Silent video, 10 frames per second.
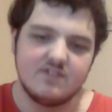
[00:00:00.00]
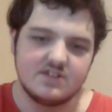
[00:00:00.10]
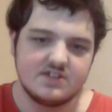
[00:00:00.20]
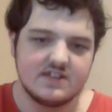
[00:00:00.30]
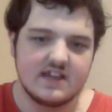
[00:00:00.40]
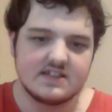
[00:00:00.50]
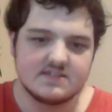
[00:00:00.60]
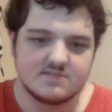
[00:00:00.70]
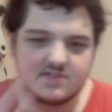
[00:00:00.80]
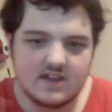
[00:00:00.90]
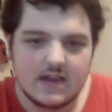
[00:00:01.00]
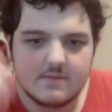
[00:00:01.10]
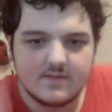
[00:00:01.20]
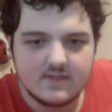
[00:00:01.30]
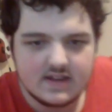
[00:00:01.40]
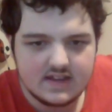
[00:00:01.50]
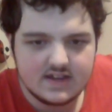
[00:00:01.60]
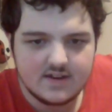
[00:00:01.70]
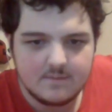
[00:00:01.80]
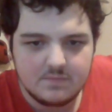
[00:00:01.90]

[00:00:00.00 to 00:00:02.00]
for a 2,000 subscriber video